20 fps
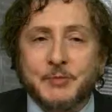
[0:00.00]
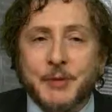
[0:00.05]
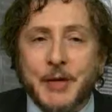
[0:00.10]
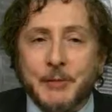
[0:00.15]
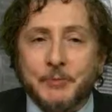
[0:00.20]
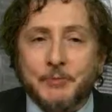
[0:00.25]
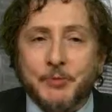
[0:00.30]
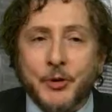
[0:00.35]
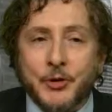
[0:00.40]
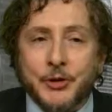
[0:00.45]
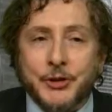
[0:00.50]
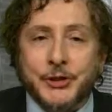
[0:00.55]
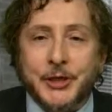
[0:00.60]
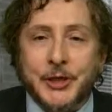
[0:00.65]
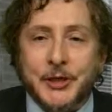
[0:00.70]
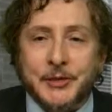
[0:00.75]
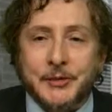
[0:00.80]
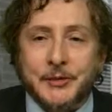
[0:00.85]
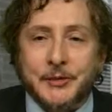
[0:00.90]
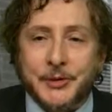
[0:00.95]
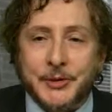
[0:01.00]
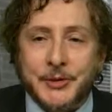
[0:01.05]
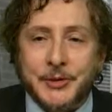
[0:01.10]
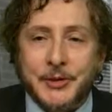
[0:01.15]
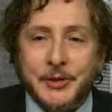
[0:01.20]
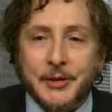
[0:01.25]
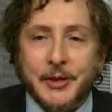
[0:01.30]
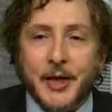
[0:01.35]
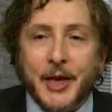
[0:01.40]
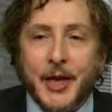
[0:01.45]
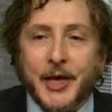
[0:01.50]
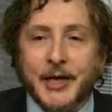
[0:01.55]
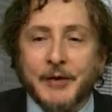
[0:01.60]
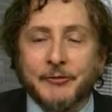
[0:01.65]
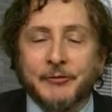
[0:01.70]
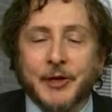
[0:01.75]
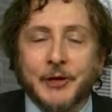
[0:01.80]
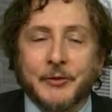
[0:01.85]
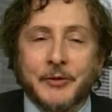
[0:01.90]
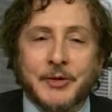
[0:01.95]
is being pushed into this. And
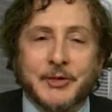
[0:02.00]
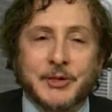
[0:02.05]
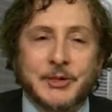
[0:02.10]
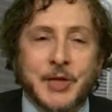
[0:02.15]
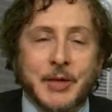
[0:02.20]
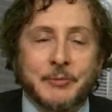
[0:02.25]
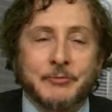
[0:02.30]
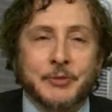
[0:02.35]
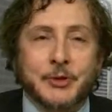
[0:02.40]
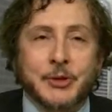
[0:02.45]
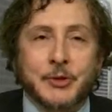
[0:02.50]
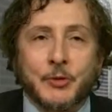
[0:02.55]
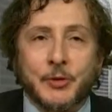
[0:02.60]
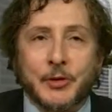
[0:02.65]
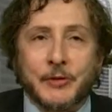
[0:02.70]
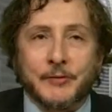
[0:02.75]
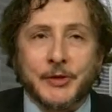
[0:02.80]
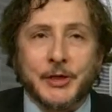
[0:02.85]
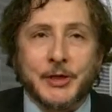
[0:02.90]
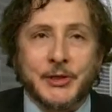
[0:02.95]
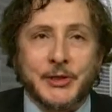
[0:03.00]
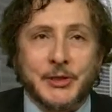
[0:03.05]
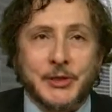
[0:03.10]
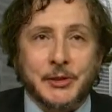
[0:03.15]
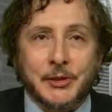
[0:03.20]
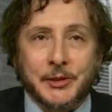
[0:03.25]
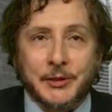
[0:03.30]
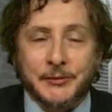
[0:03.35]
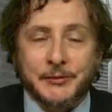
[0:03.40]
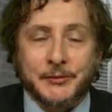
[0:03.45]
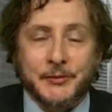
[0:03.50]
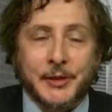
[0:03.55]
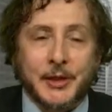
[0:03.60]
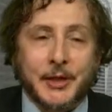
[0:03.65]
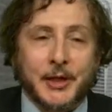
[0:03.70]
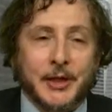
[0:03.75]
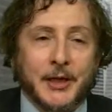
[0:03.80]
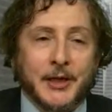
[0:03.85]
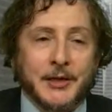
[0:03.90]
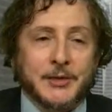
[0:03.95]
if there is some sort of an incident,
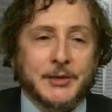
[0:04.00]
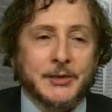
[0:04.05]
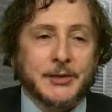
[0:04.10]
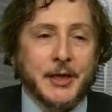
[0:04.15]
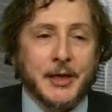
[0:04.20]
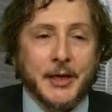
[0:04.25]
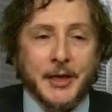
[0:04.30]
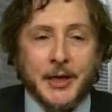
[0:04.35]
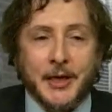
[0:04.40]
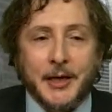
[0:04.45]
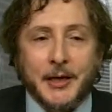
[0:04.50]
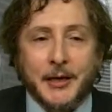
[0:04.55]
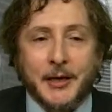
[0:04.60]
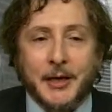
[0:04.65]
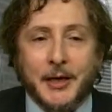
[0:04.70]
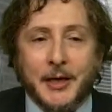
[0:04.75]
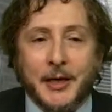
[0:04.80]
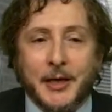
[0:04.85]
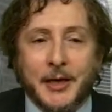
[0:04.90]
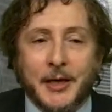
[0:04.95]
let's say